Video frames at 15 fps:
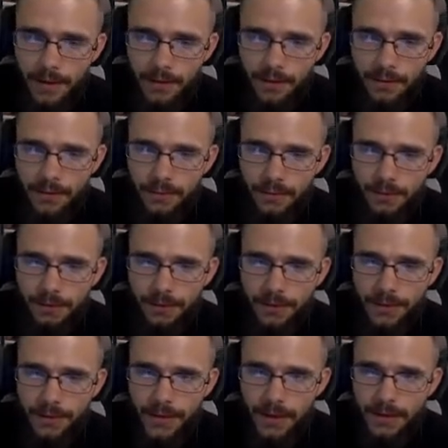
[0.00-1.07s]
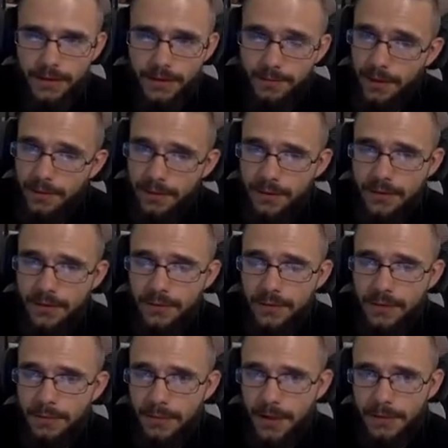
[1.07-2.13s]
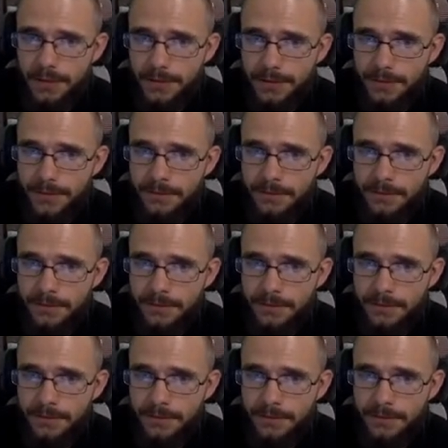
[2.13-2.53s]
Don't quote me on that because I'm not really sure, to be honest.